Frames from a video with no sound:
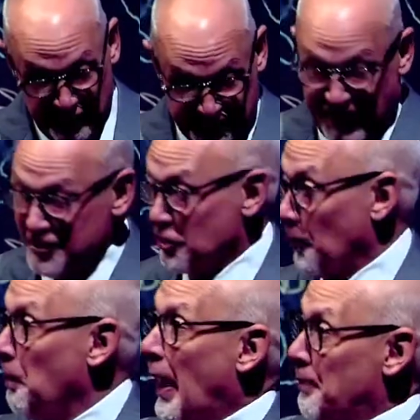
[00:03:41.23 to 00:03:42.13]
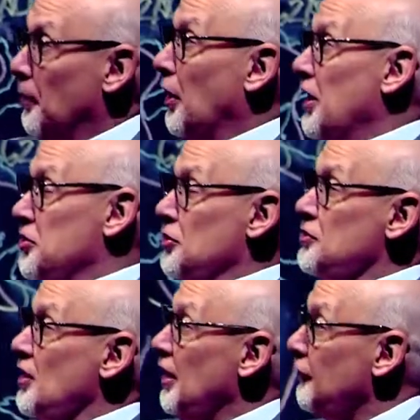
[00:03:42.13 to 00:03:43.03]
denser populations
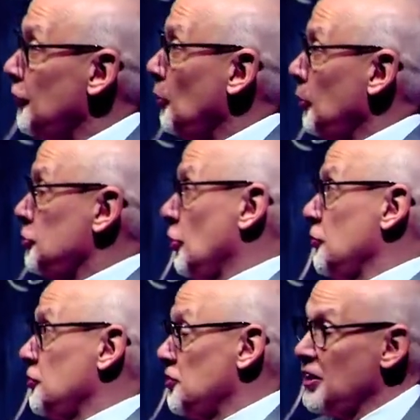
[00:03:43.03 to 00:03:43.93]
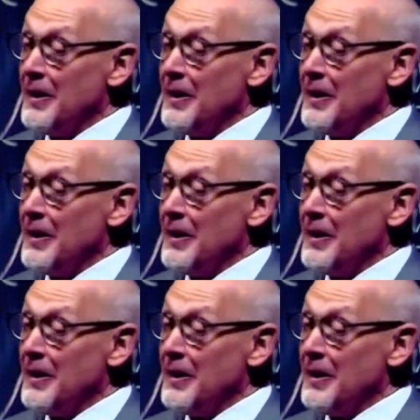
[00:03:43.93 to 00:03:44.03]
and fewer churches.